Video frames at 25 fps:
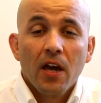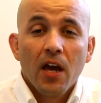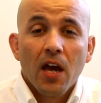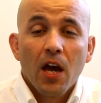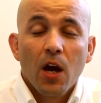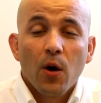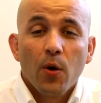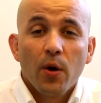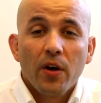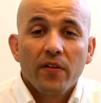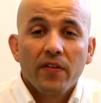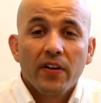
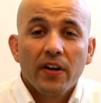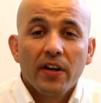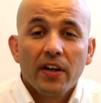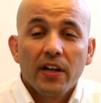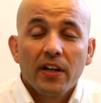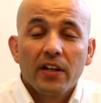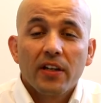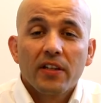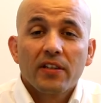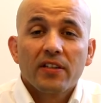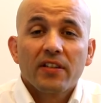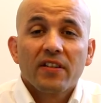However,
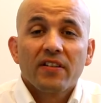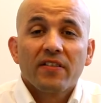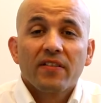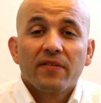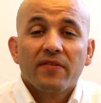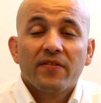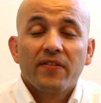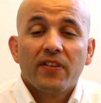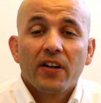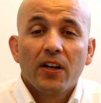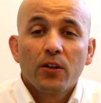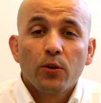it is a
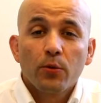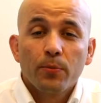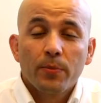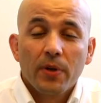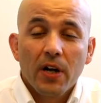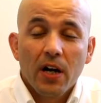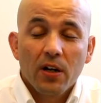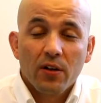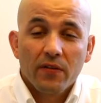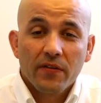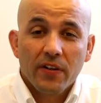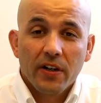vital
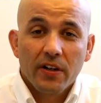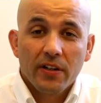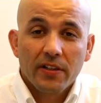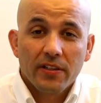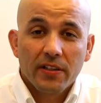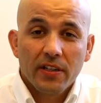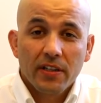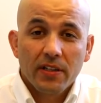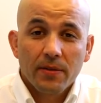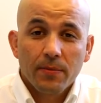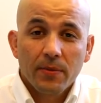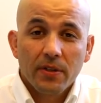part of our
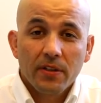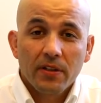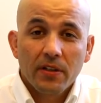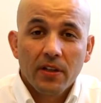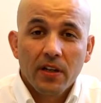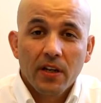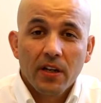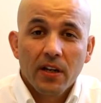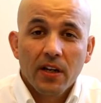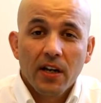assessment